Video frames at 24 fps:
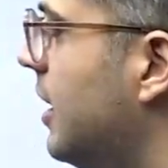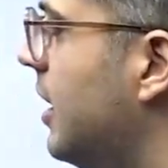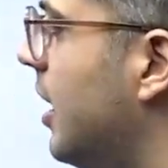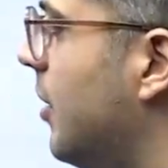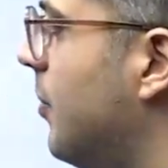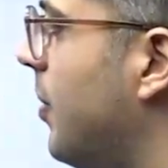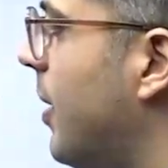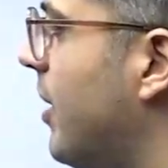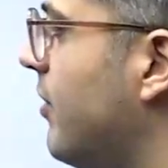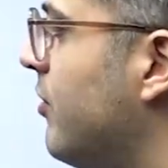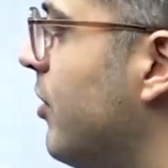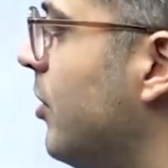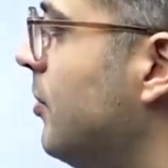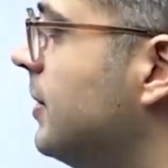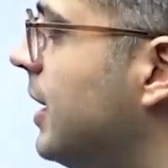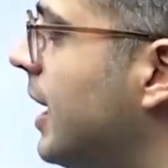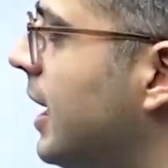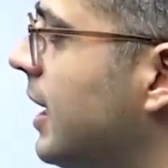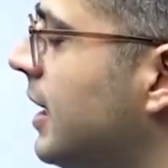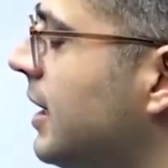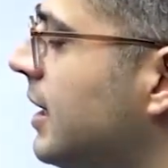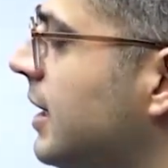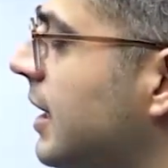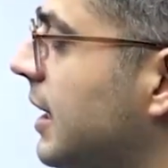Apart from
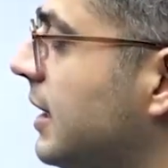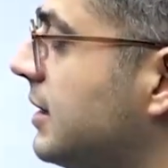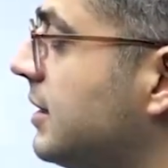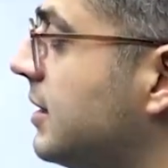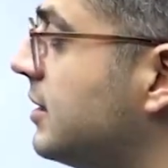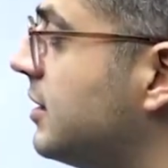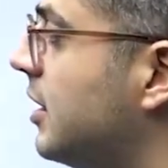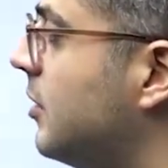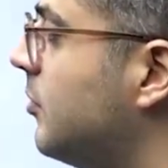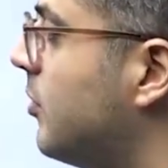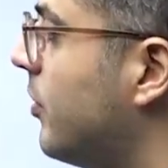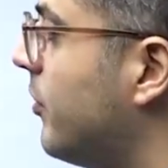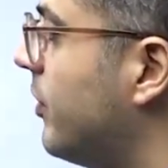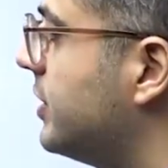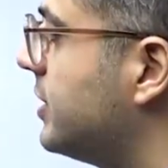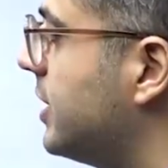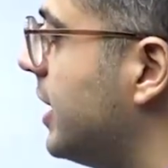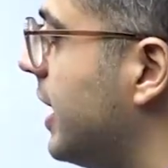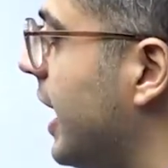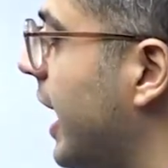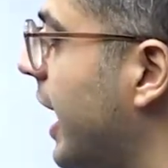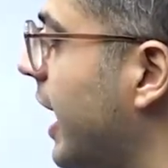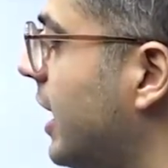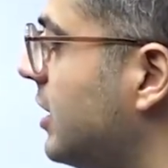that, assistant
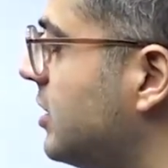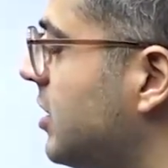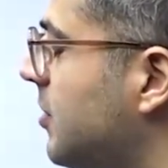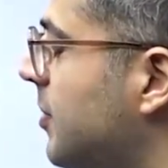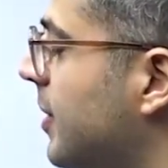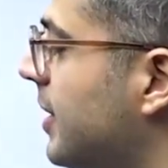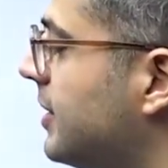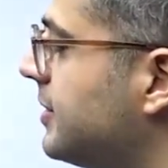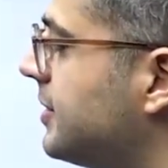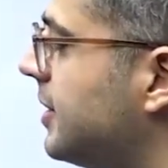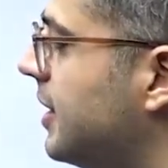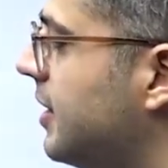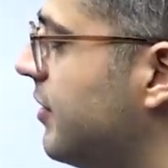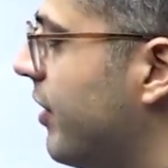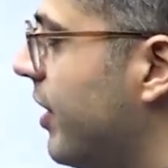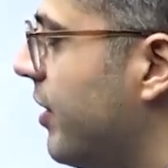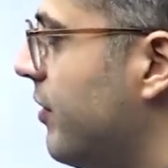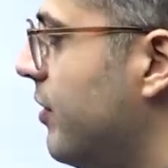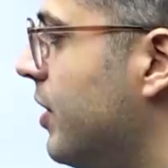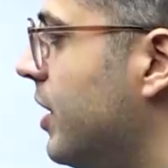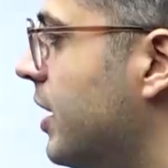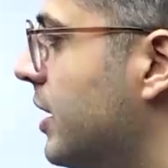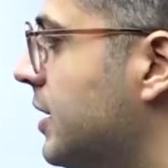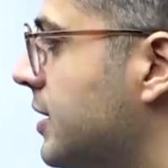professor age limit is
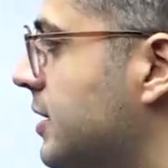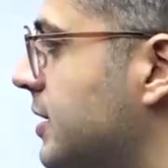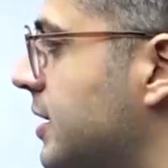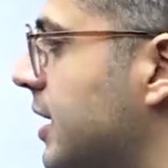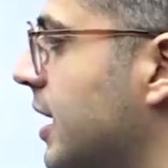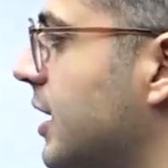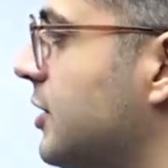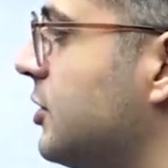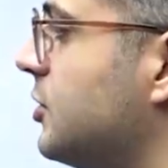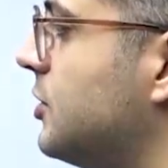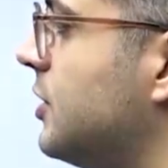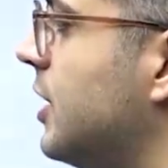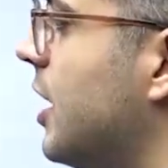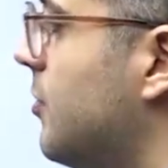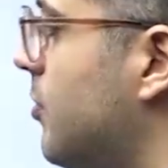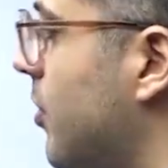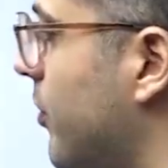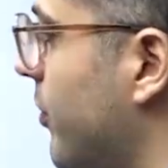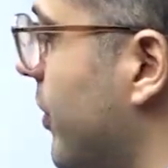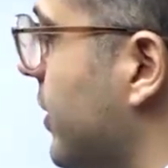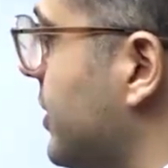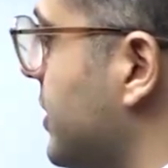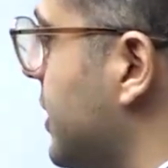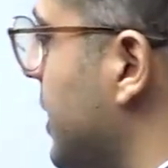35 years, associate
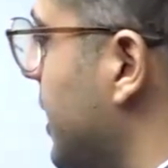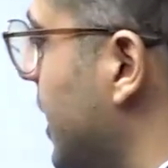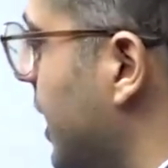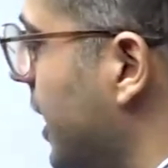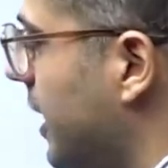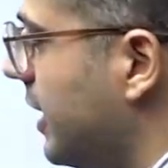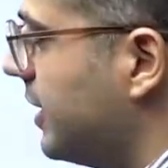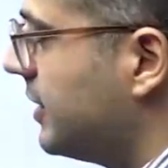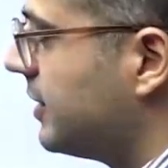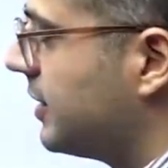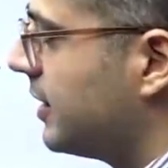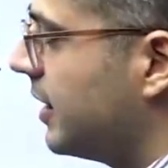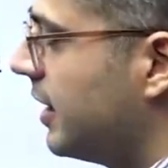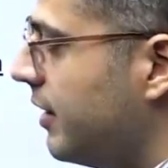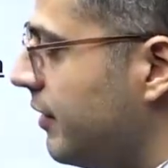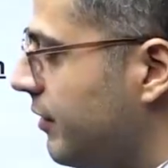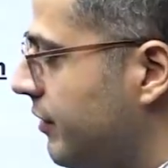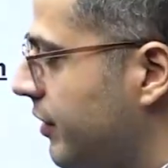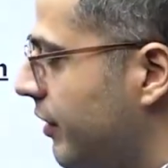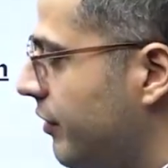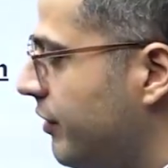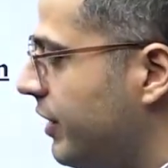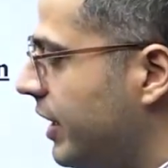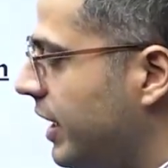professor it is
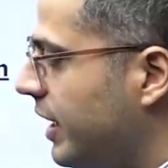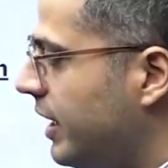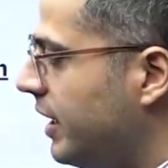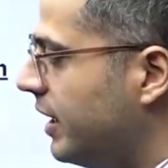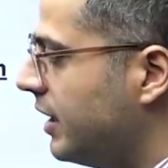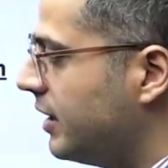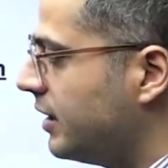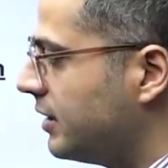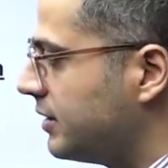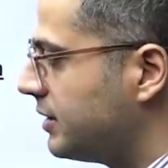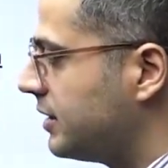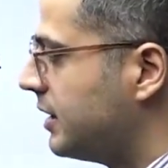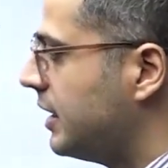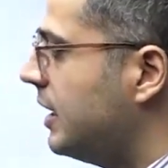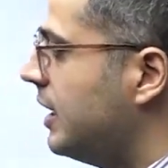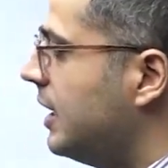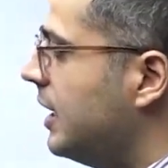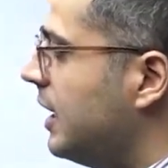50 years,